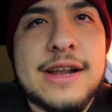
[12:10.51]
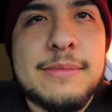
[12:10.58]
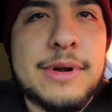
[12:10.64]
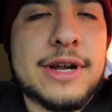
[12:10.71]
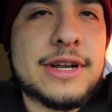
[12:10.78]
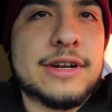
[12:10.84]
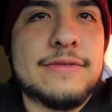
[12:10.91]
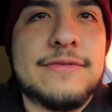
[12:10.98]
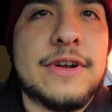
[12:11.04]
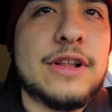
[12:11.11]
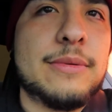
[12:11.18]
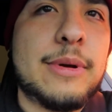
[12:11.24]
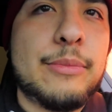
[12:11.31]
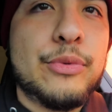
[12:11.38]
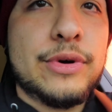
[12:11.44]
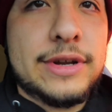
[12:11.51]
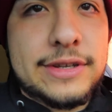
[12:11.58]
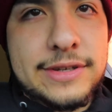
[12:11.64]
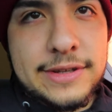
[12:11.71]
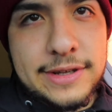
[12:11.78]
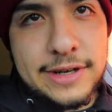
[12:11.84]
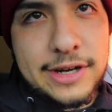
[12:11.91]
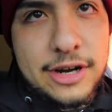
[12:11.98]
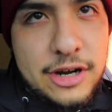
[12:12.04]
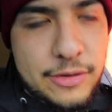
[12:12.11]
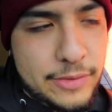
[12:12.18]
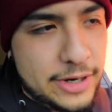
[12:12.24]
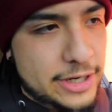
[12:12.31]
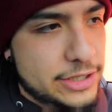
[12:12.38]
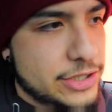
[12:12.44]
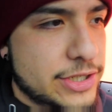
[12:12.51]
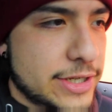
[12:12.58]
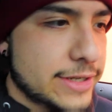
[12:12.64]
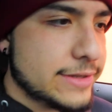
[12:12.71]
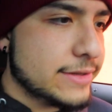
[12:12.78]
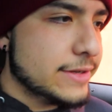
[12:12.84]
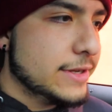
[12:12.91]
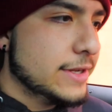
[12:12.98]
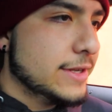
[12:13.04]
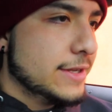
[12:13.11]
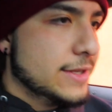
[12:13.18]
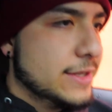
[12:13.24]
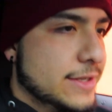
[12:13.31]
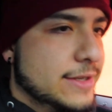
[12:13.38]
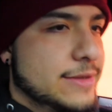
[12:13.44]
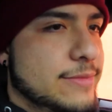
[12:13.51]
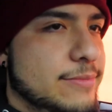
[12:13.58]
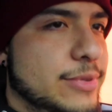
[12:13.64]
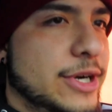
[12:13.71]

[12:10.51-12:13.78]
Probably gonna follow my boy to the car wash and